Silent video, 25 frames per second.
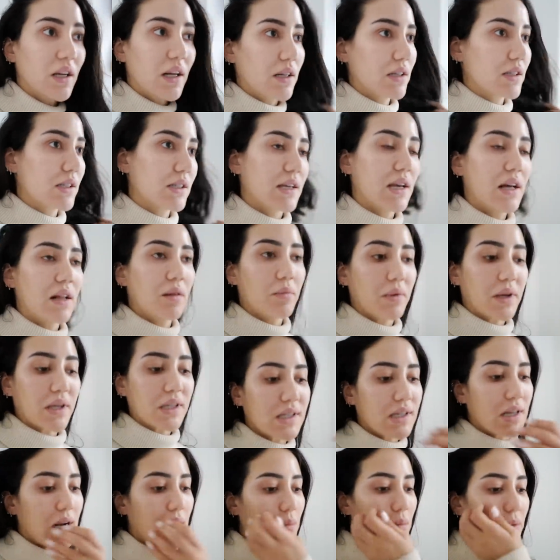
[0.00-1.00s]
I'll see, I'll
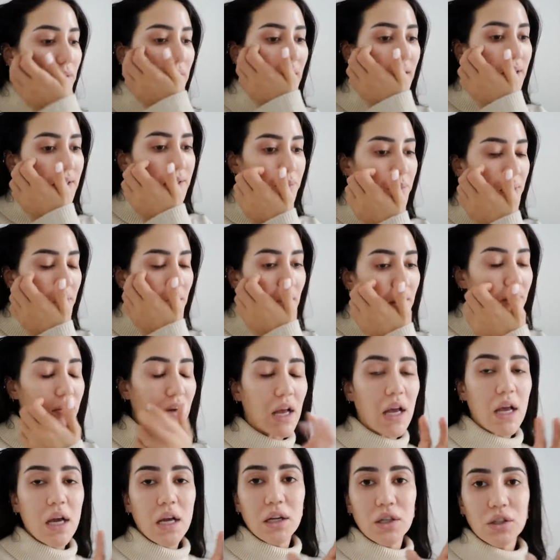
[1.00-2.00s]
mix it up with the SPF
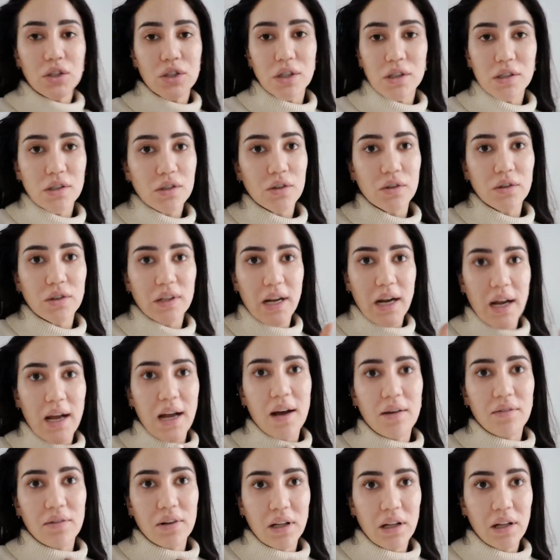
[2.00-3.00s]
just so that I
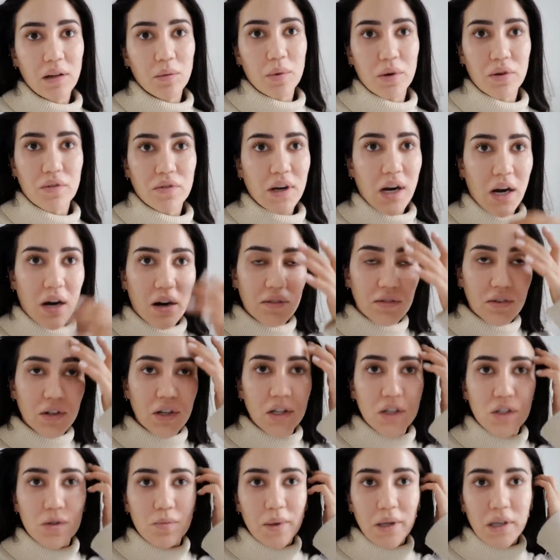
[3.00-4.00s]
have a little bit of
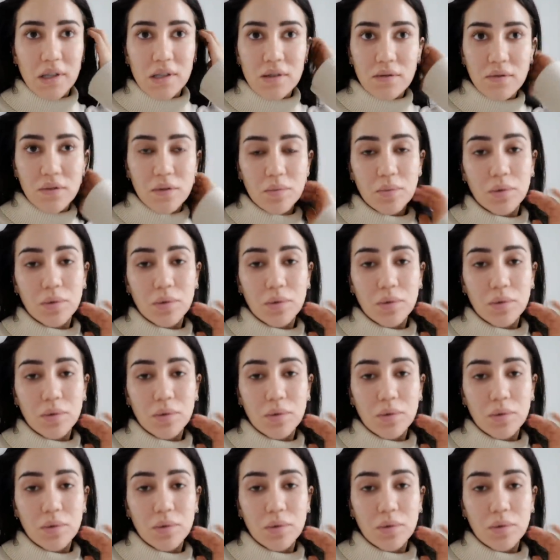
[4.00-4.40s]
coverage because of the